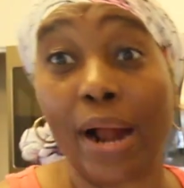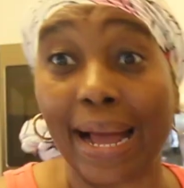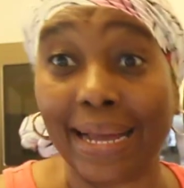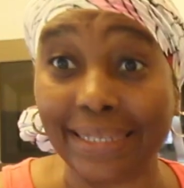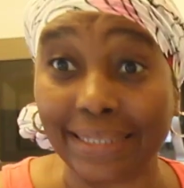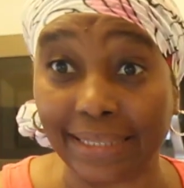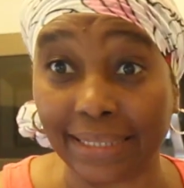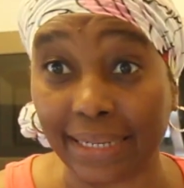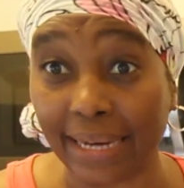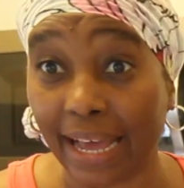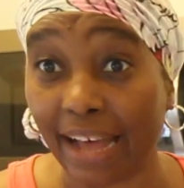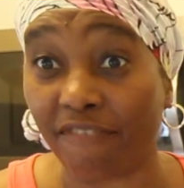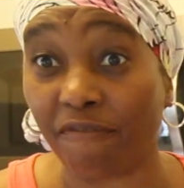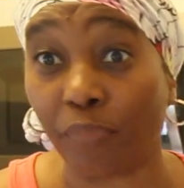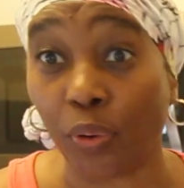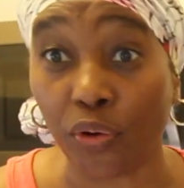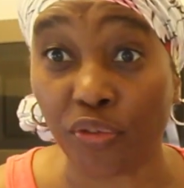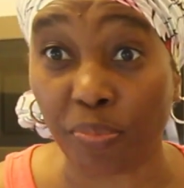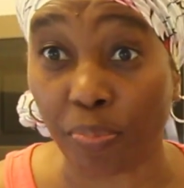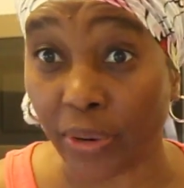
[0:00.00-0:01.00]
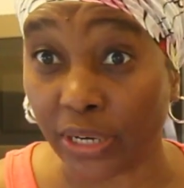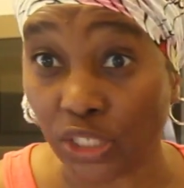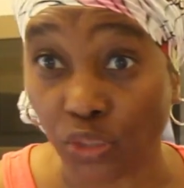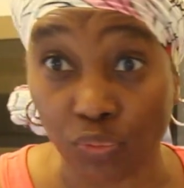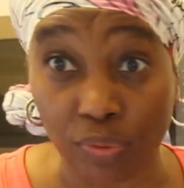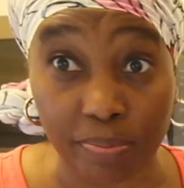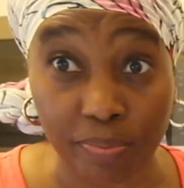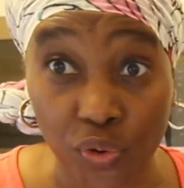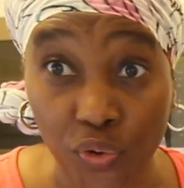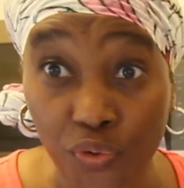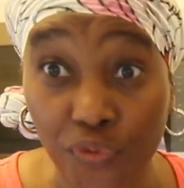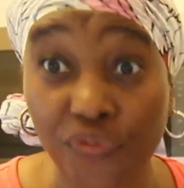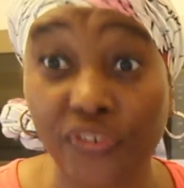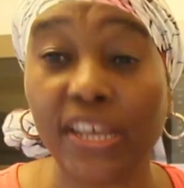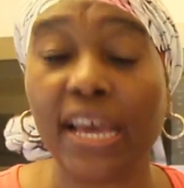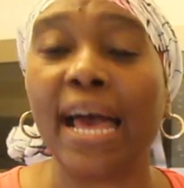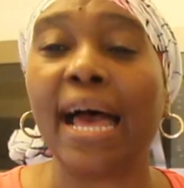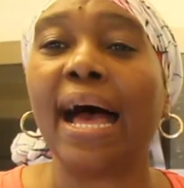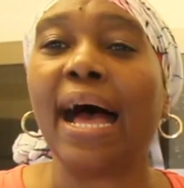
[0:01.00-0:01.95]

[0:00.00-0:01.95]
I did have both breasts removed.